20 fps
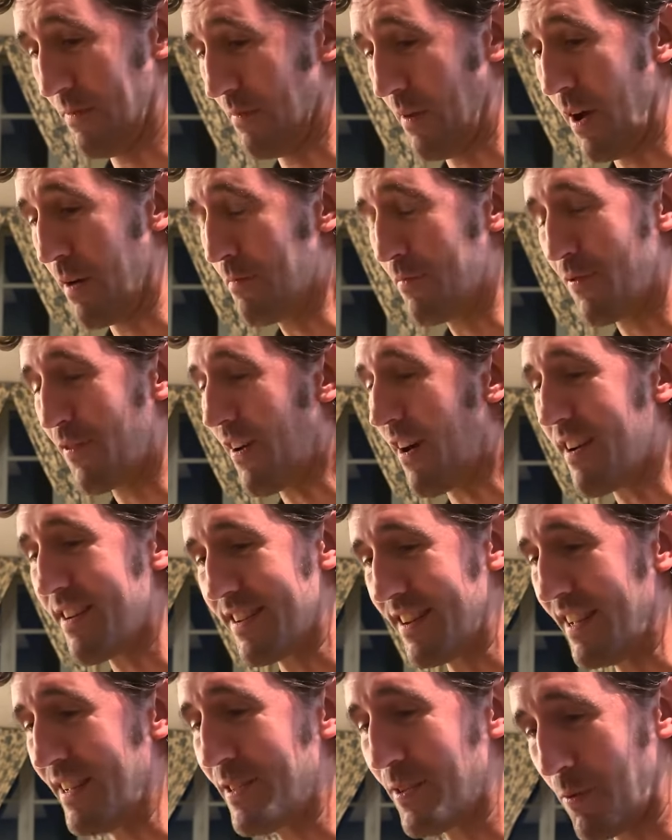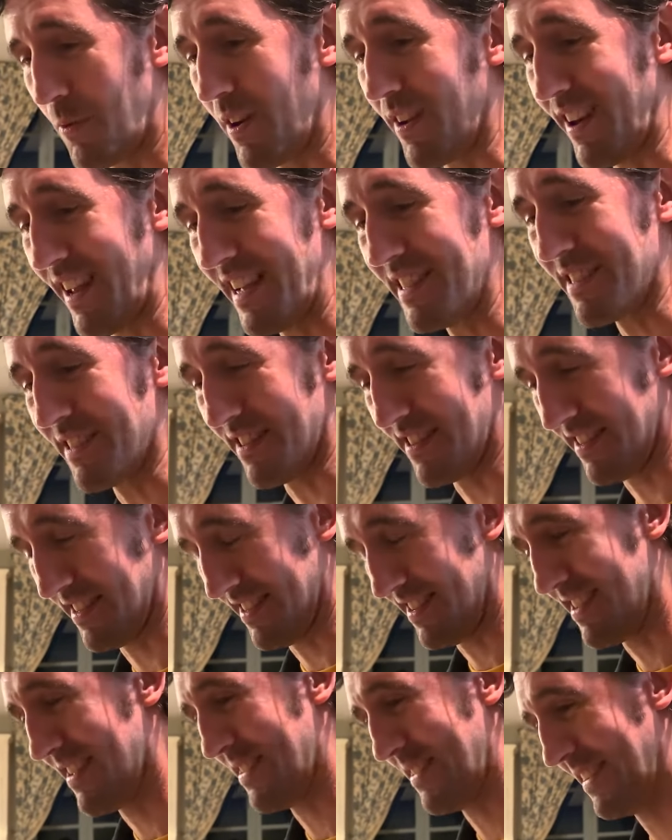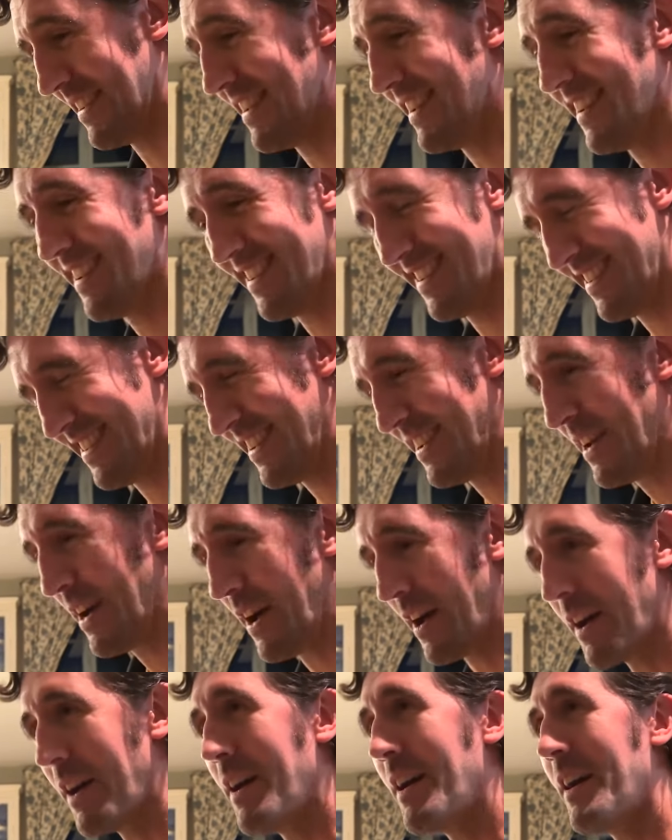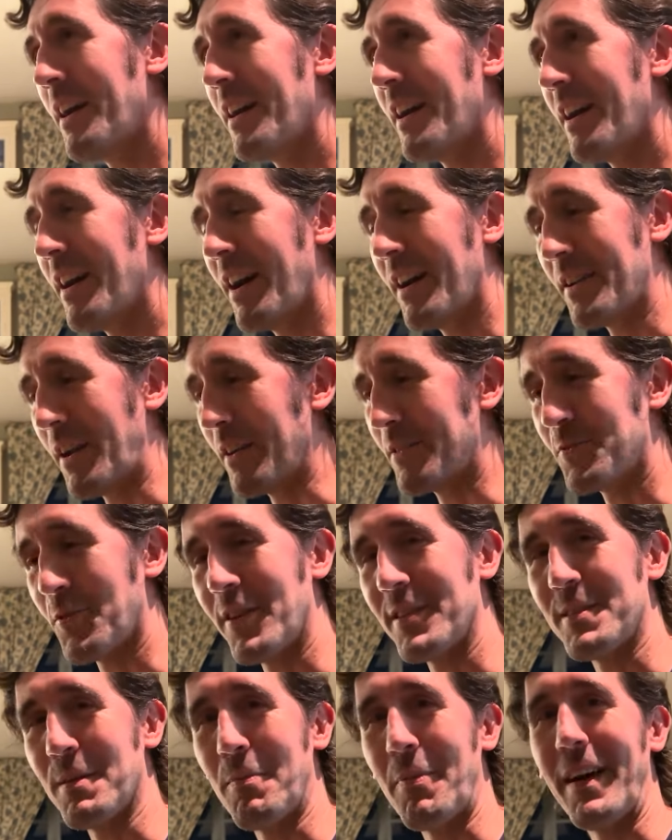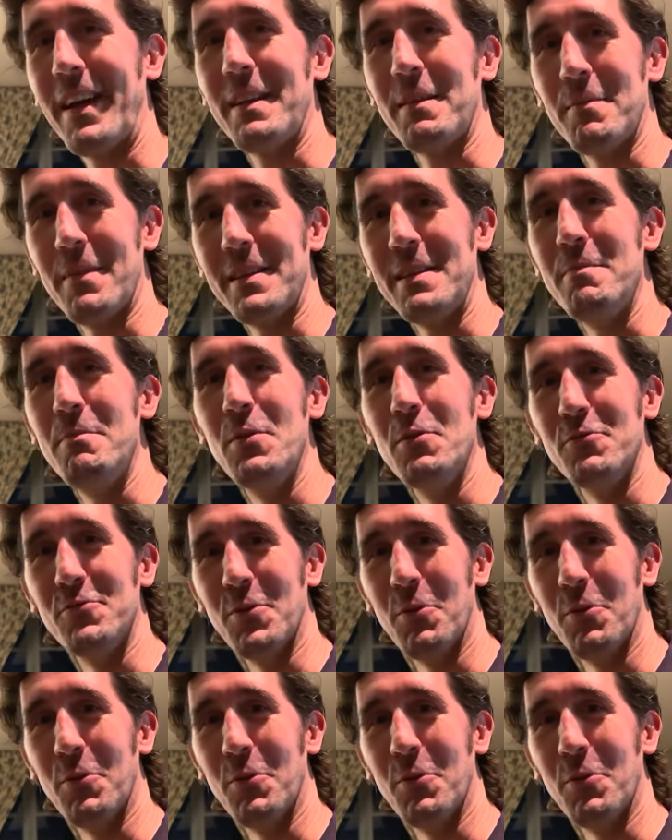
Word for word: I'm fine. He's quite hesitant. Look at the size difference. I, I tried to pet him and he moved